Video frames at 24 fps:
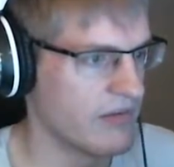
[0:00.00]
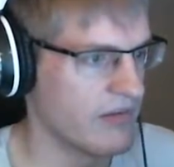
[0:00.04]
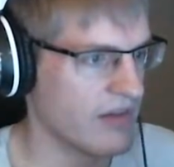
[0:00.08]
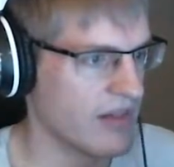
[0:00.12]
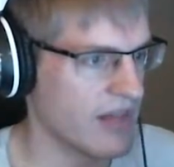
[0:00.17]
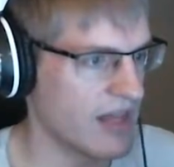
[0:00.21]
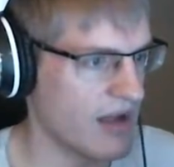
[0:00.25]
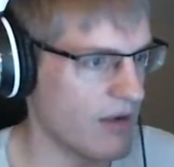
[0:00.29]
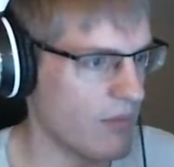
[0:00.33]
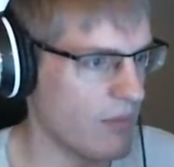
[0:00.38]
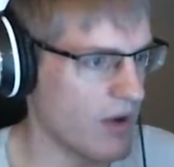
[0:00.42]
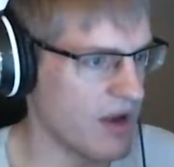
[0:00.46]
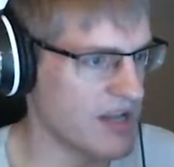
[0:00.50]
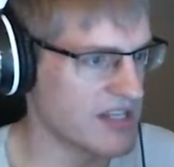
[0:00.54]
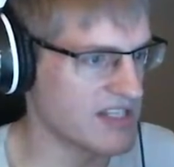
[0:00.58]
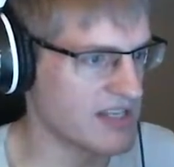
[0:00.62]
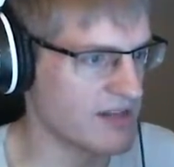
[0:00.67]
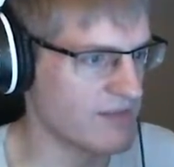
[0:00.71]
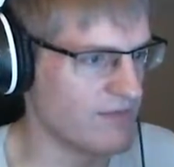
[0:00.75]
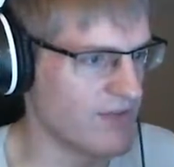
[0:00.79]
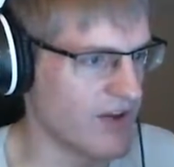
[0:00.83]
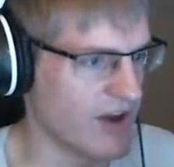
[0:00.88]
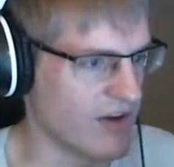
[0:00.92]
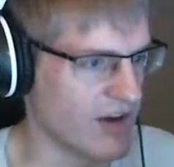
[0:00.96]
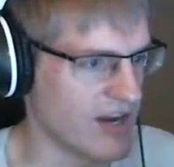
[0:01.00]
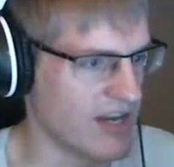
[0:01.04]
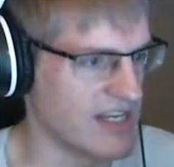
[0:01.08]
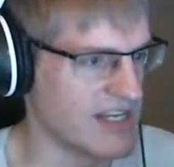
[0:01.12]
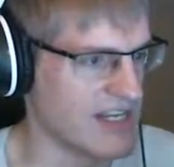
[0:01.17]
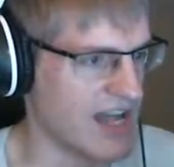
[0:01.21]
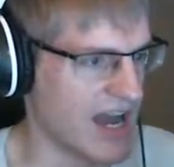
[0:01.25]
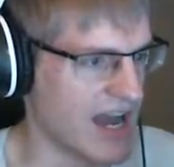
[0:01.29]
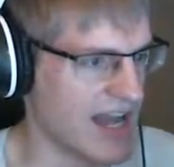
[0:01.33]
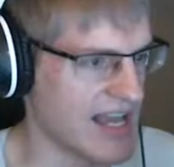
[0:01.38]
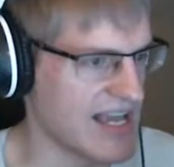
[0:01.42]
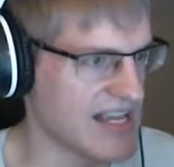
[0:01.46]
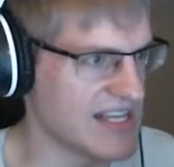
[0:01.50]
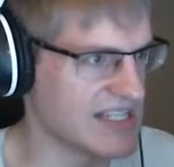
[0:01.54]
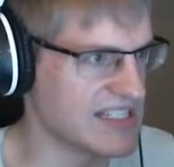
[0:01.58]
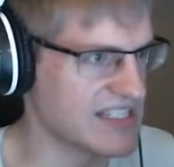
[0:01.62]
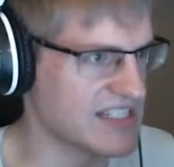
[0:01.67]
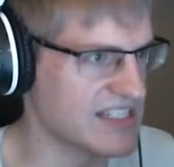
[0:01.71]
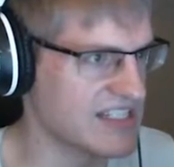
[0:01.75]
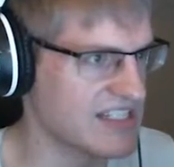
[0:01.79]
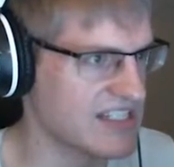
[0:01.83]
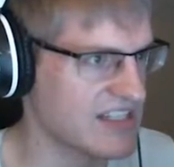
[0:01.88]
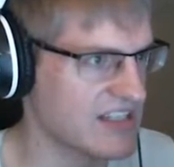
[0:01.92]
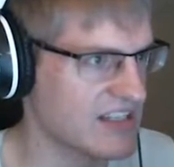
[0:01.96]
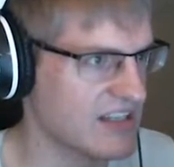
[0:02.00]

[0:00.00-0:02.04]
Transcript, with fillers: That wasn't very nice.